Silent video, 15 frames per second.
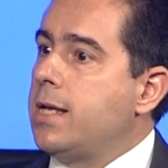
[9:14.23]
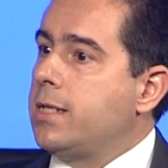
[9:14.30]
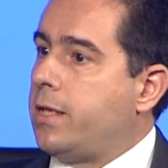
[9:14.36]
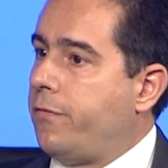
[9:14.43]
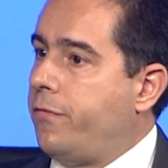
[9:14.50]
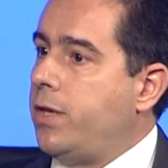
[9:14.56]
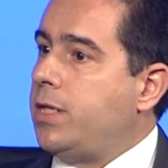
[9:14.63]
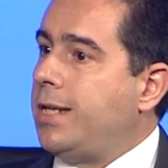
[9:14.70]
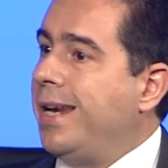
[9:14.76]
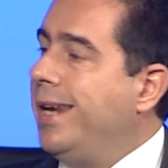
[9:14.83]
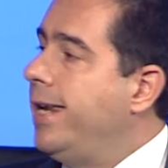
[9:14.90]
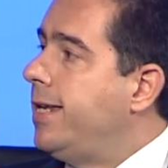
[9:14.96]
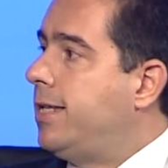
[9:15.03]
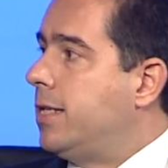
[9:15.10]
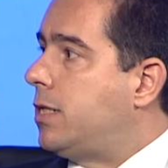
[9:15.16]
sufficient
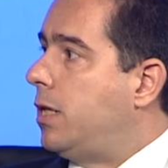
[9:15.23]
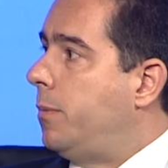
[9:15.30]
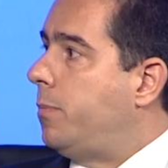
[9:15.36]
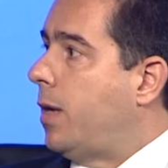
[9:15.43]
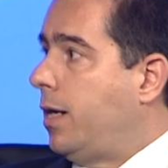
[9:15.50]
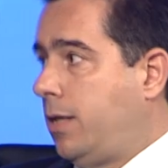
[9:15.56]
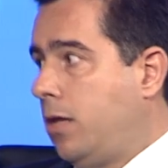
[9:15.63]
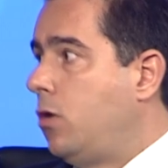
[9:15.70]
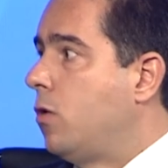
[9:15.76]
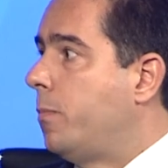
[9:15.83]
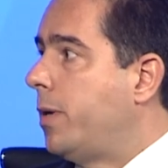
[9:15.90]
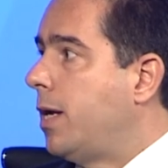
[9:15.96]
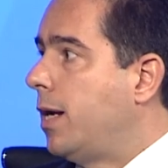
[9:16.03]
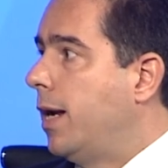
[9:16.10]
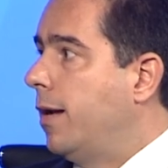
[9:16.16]
leadership at the
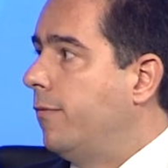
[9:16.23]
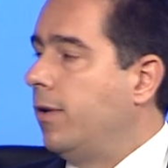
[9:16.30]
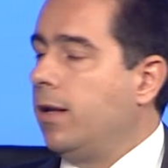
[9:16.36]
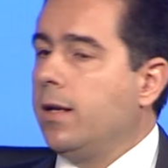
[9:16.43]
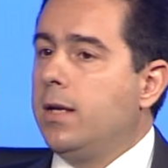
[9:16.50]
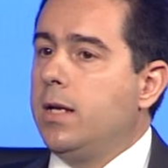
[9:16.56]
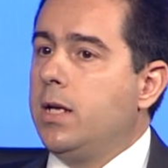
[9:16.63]
European level